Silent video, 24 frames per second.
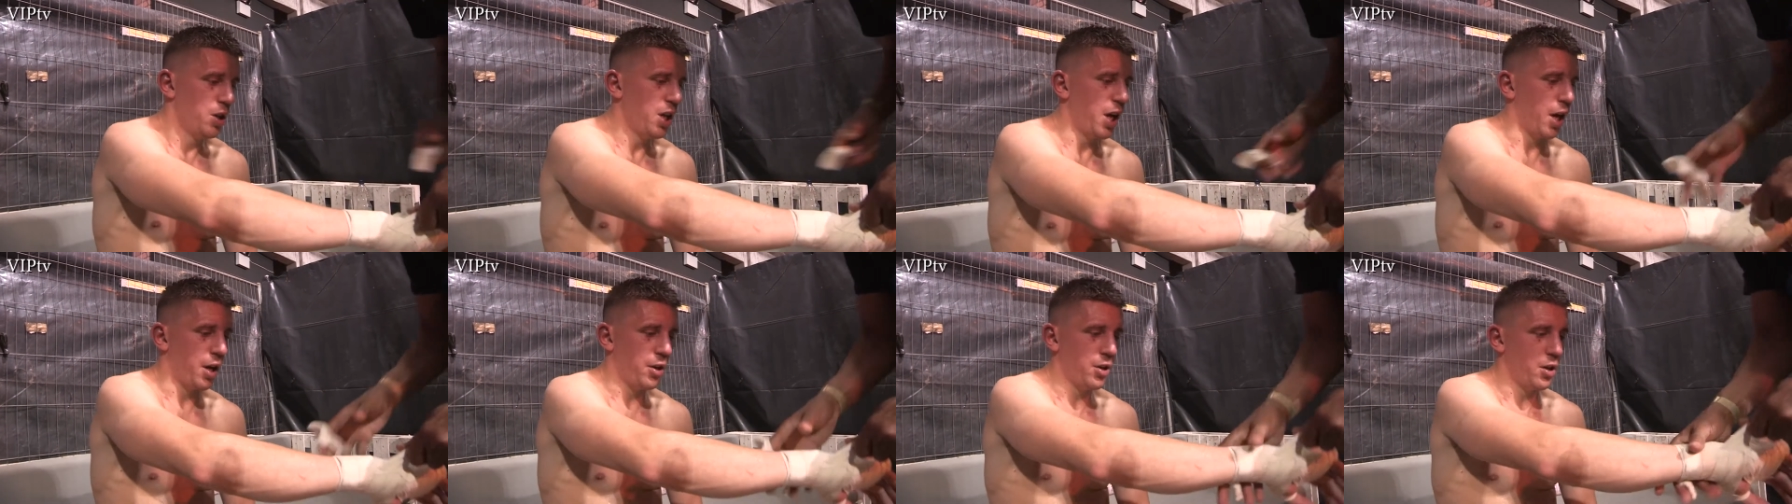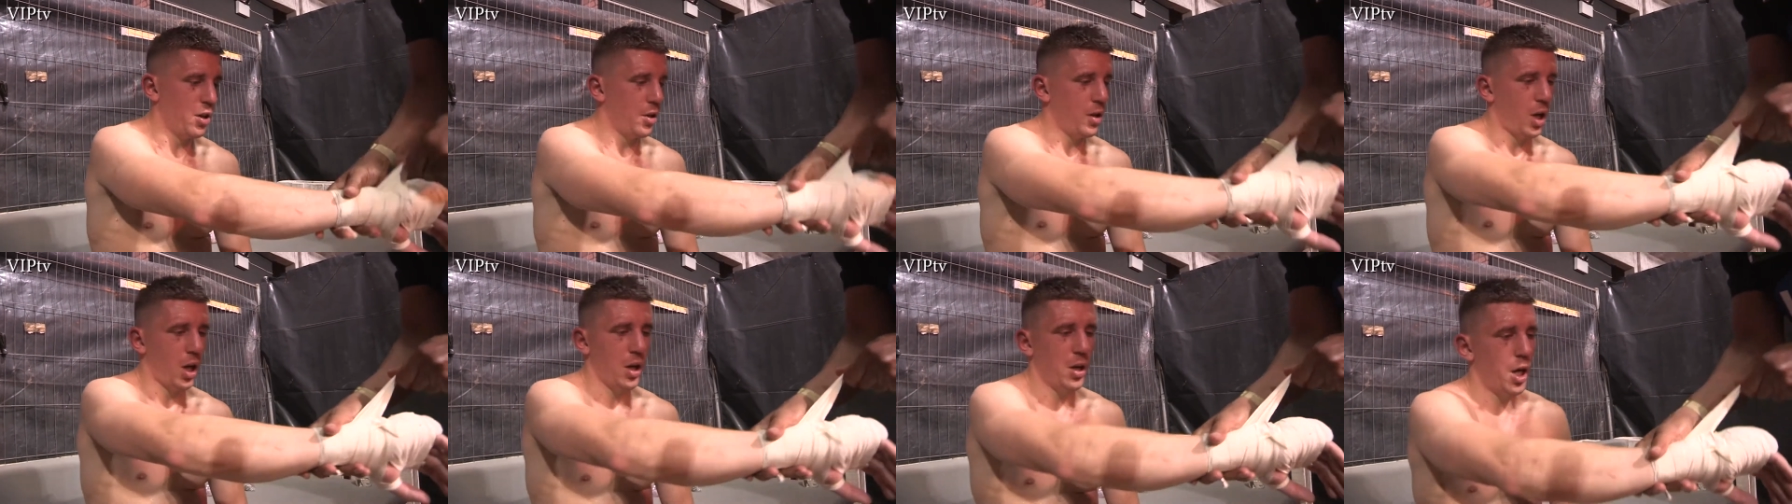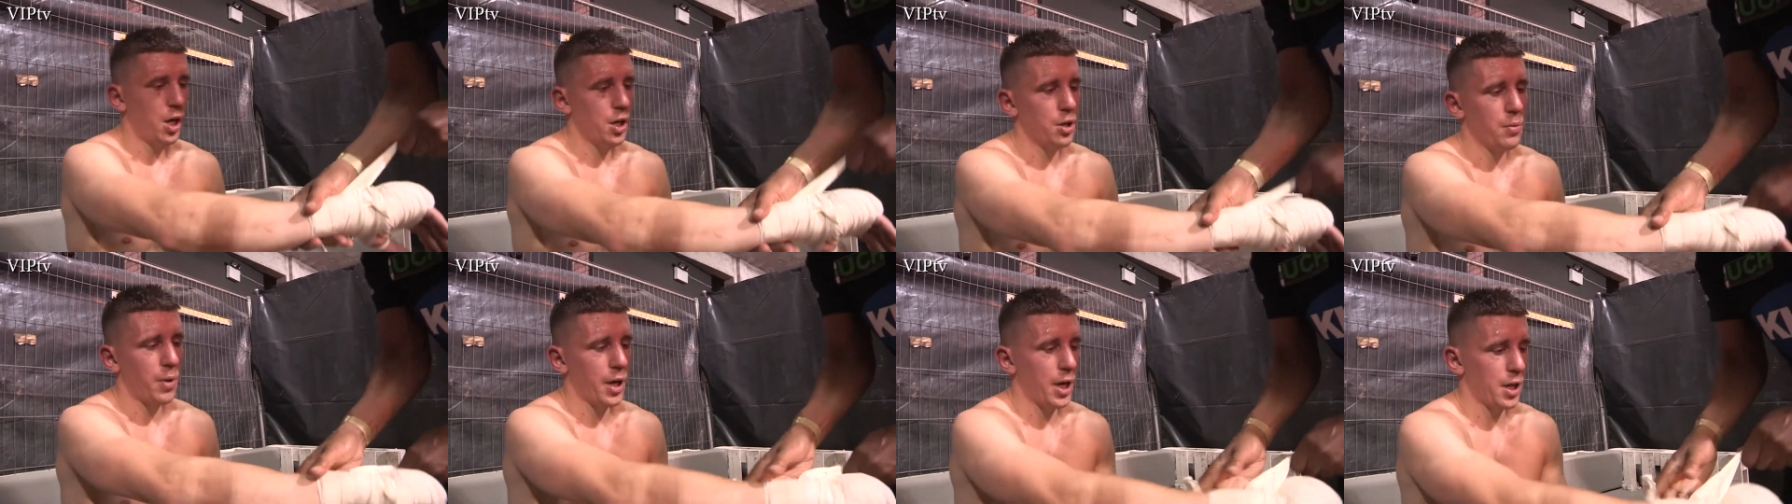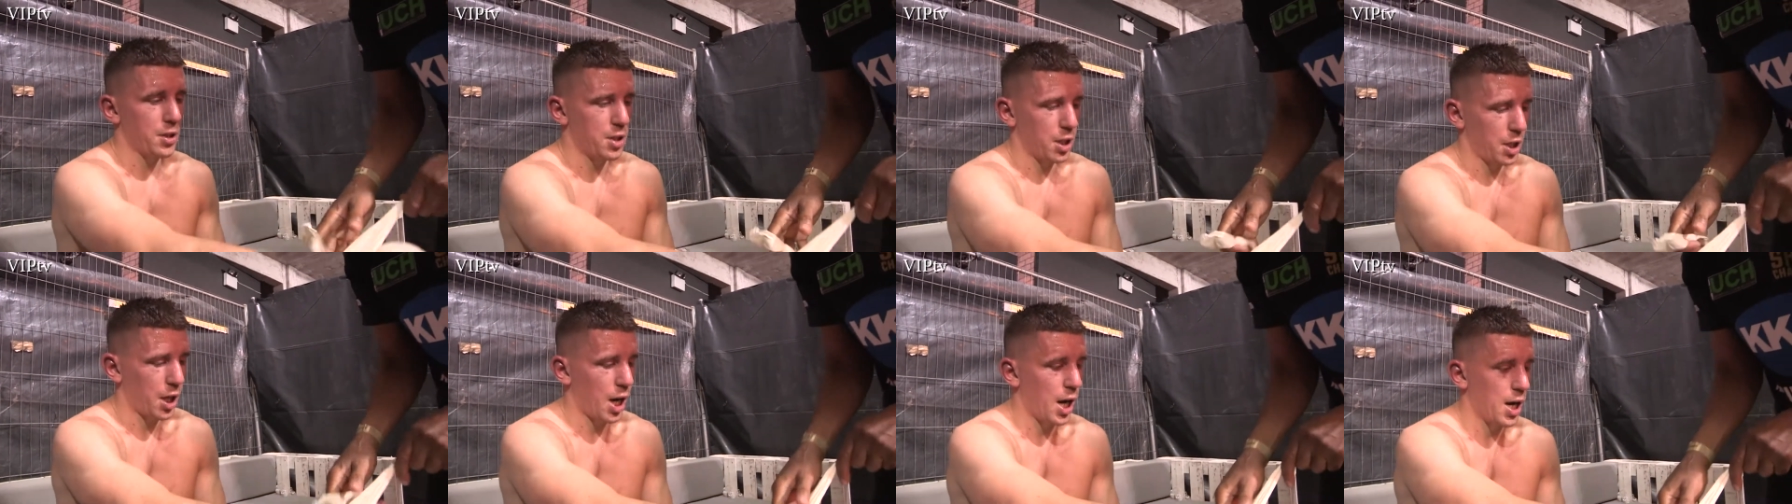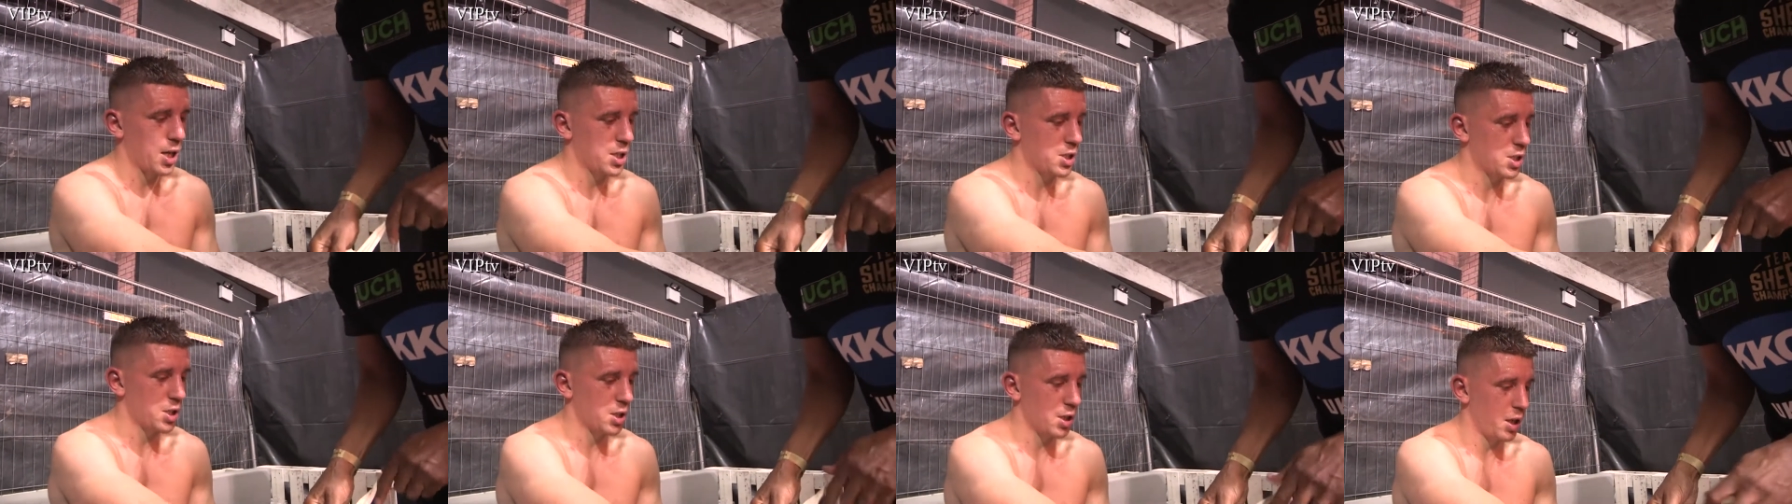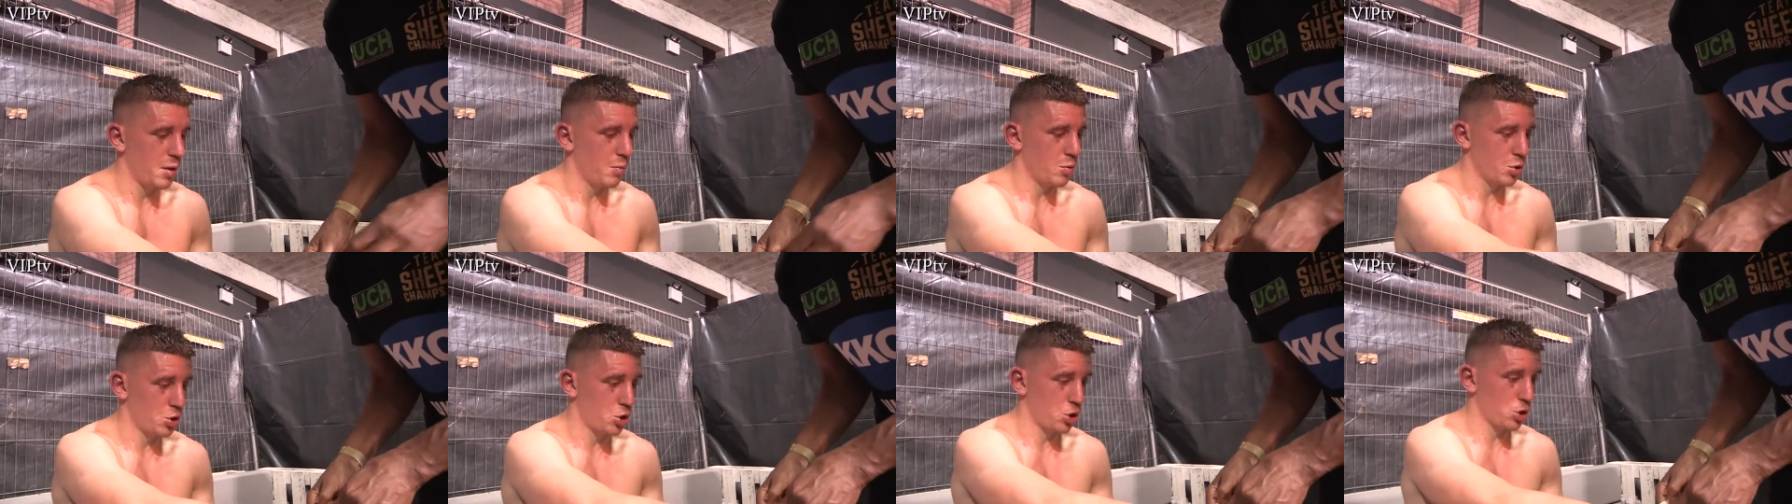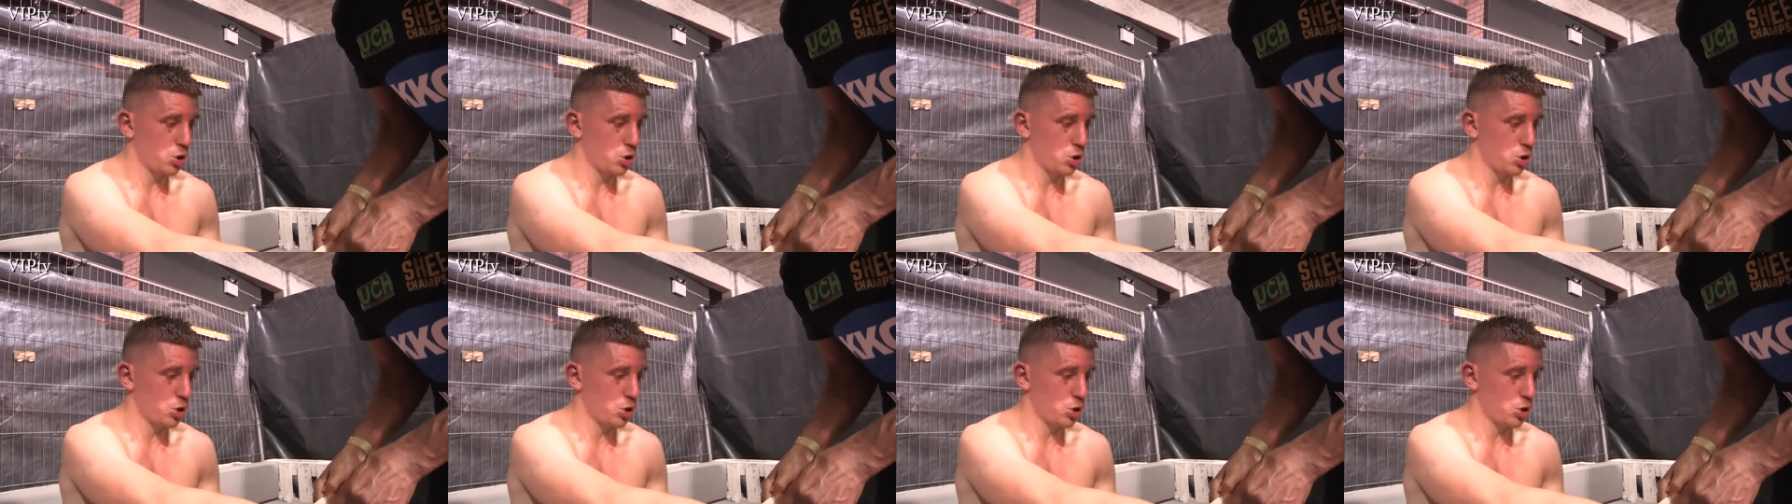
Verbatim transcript: Yeah. And anyway, at the gas, it was